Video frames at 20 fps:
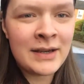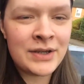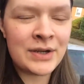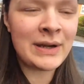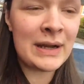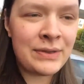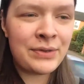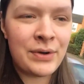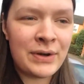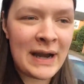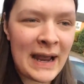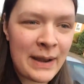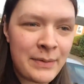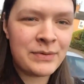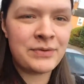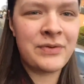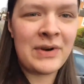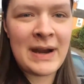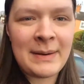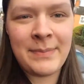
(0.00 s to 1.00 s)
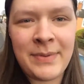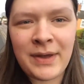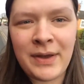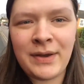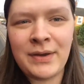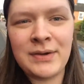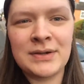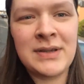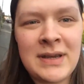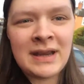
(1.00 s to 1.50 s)
So I thought I would grab
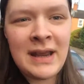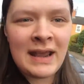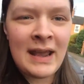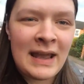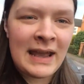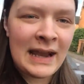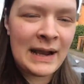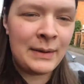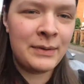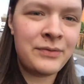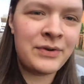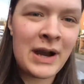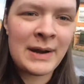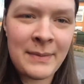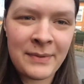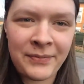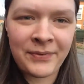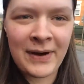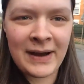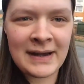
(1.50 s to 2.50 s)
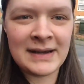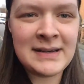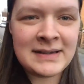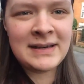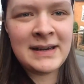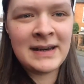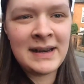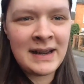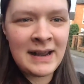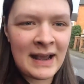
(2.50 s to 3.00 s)
those, I would grab a
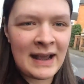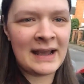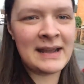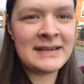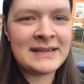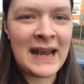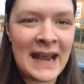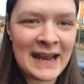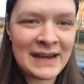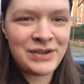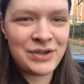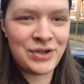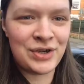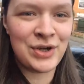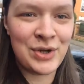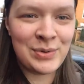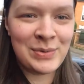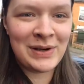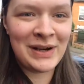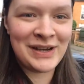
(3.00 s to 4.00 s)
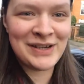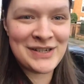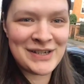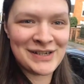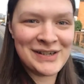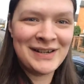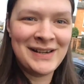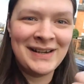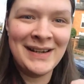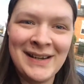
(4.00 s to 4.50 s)
friend and head to
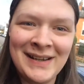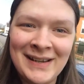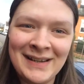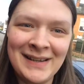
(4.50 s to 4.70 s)
London.